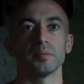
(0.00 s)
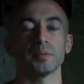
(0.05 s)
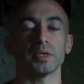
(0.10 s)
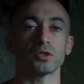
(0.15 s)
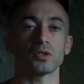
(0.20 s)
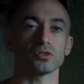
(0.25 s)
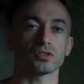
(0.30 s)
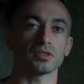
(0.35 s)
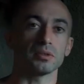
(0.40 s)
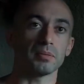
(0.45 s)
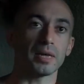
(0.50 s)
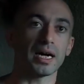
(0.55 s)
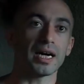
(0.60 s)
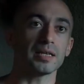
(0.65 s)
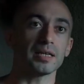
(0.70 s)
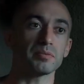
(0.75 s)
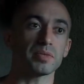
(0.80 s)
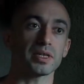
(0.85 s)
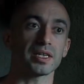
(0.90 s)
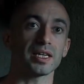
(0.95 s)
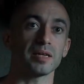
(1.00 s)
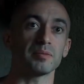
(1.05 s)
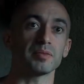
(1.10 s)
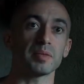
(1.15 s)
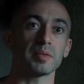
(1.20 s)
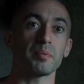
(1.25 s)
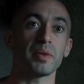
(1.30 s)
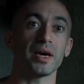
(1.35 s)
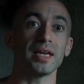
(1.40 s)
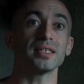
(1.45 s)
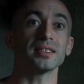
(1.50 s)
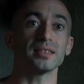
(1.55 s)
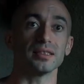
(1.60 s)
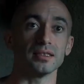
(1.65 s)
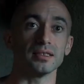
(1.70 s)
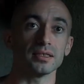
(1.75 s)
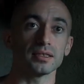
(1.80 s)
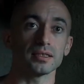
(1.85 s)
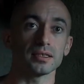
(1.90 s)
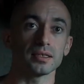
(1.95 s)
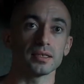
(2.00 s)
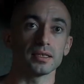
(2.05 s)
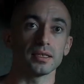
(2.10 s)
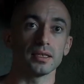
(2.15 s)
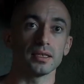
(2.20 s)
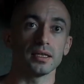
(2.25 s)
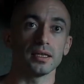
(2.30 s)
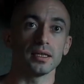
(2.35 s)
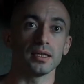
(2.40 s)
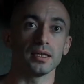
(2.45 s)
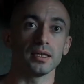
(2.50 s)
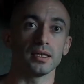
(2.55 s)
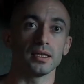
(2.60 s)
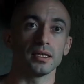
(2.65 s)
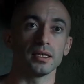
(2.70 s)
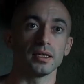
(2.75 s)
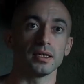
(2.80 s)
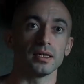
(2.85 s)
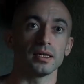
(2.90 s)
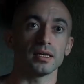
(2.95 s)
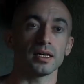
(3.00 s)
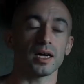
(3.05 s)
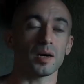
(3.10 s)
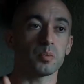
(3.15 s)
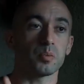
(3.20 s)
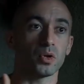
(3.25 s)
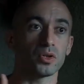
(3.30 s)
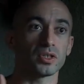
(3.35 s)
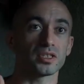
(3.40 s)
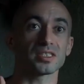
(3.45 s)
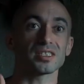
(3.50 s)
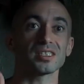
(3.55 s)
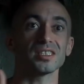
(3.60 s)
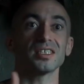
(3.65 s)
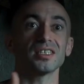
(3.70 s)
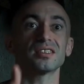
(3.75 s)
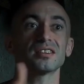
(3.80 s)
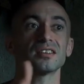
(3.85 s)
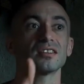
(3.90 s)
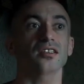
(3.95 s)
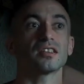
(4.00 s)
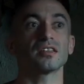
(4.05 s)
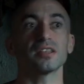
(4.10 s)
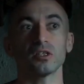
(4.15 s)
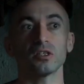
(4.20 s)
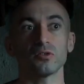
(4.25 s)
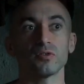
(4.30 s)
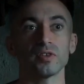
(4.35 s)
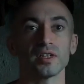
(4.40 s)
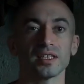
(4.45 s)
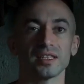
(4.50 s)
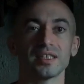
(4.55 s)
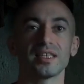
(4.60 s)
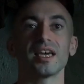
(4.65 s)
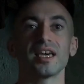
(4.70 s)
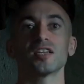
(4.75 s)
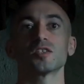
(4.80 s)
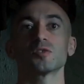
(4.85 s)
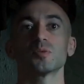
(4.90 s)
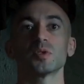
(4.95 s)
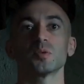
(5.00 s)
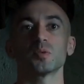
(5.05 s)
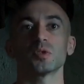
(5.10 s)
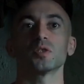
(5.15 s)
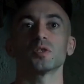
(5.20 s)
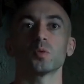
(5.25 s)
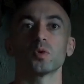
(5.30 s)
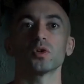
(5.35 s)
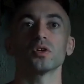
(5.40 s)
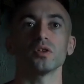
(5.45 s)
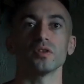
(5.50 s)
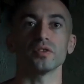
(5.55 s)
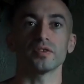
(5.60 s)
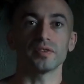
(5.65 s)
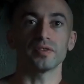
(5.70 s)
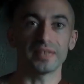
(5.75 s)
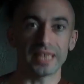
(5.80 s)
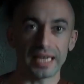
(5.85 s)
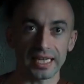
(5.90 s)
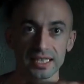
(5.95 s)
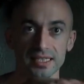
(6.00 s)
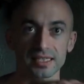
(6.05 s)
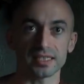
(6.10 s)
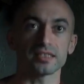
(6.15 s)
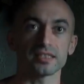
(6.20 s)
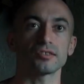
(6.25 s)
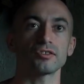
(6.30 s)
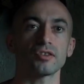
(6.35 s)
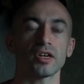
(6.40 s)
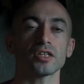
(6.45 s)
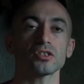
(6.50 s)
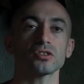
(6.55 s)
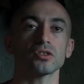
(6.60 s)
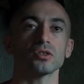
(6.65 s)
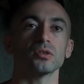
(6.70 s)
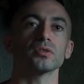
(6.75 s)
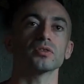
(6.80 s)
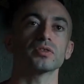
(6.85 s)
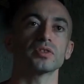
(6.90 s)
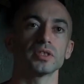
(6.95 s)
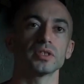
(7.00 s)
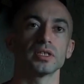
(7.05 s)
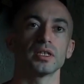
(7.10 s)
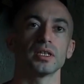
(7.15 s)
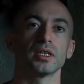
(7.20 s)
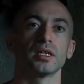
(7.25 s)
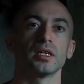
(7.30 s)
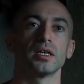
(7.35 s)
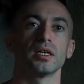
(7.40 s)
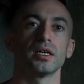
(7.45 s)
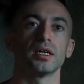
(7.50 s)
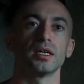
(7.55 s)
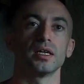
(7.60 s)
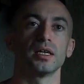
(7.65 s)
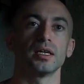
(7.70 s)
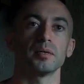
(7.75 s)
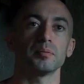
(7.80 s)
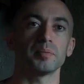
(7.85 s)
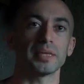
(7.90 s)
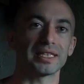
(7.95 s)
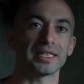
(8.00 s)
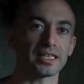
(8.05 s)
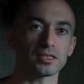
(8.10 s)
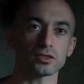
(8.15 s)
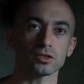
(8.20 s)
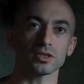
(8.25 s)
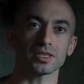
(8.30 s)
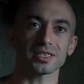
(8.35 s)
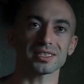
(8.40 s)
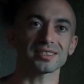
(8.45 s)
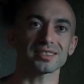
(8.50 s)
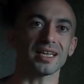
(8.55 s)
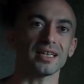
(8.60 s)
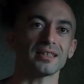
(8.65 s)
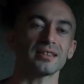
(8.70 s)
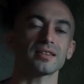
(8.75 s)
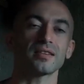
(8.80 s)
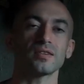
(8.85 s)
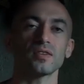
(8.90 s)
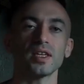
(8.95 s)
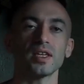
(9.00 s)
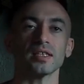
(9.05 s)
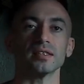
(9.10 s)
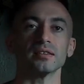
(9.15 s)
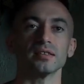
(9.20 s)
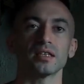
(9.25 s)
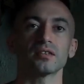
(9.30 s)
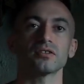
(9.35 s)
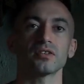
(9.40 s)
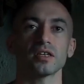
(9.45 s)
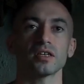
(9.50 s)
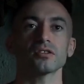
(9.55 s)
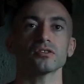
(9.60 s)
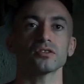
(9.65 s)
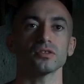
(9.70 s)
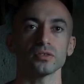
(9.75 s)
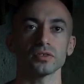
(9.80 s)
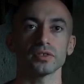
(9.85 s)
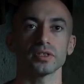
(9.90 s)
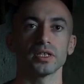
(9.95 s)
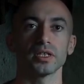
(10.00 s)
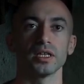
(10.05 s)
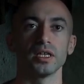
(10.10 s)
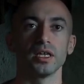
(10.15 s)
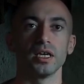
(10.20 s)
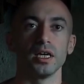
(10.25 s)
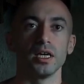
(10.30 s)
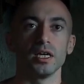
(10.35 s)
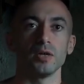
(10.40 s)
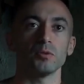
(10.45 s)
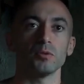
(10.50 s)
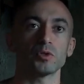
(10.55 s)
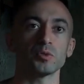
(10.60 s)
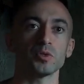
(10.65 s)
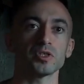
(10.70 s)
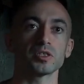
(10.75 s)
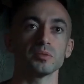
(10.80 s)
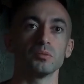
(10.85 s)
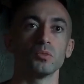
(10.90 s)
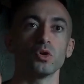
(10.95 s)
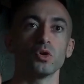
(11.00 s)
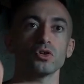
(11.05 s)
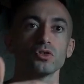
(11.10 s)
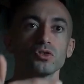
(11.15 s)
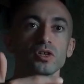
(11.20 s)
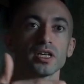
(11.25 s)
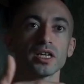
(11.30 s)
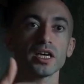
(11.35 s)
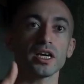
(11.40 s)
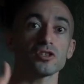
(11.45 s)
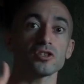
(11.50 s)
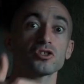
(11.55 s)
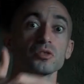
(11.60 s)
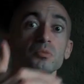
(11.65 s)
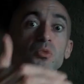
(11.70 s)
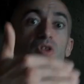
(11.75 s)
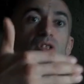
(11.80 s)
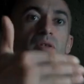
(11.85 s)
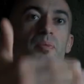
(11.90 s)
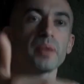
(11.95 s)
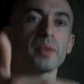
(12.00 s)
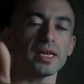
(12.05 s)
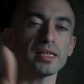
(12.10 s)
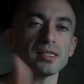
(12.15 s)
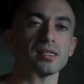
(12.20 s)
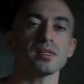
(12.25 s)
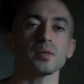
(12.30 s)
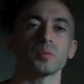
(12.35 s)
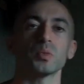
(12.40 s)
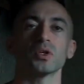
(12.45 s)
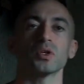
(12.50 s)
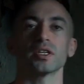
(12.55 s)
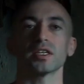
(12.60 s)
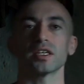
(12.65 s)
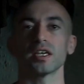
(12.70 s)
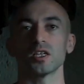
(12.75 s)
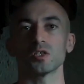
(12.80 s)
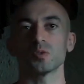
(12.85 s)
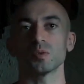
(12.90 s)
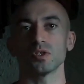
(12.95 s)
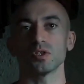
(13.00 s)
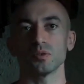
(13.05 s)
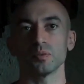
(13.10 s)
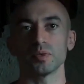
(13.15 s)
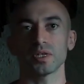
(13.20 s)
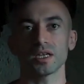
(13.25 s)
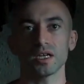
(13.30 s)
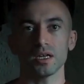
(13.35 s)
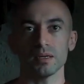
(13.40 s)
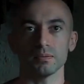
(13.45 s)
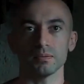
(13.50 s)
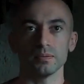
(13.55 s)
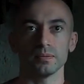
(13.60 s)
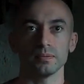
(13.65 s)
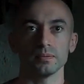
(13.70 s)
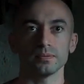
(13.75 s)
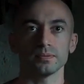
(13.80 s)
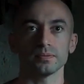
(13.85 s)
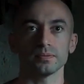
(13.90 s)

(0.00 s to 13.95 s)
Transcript: Because the mind became dependent upon a certain degree of engagement with the world. That is its threshold. But that's not a static thing, that threshold. Which means the more you engage, the more dependent upon engagement you become.